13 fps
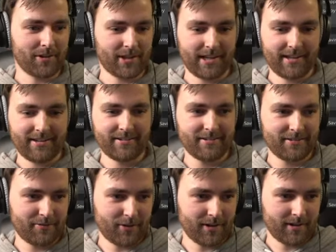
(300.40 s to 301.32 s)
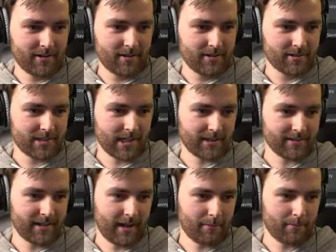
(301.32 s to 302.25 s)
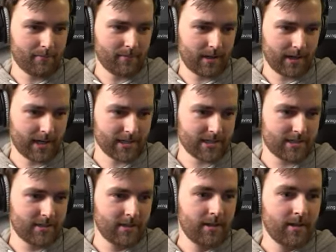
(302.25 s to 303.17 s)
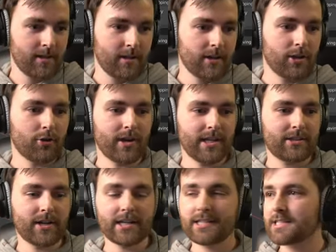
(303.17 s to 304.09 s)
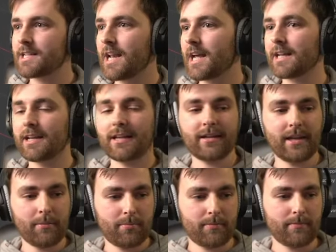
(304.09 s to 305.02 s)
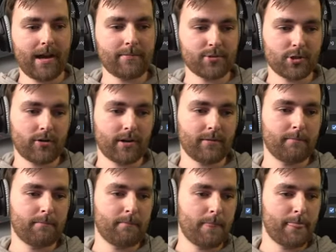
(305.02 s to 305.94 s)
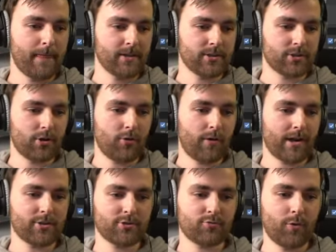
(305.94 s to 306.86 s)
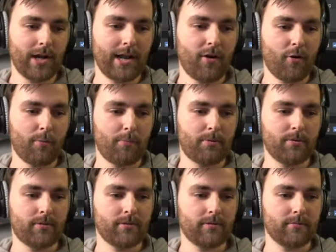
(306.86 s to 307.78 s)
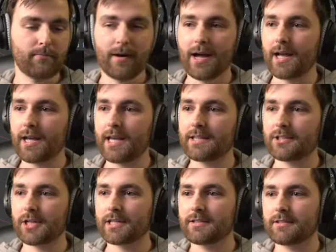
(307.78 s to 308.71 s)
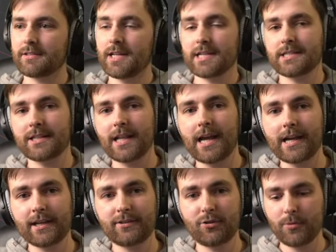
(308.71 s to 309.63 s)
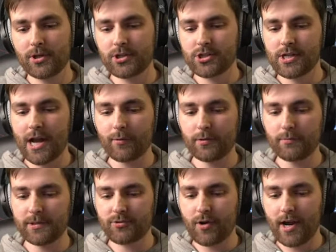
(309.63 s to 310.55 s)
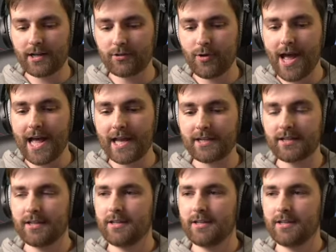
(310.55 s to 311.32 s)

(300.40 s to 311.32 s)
thing for the second time, I guess. Your internet is lagging. Yep, I'm sorry. So I just really hope my internet isn't lagging too much. I will be trying to add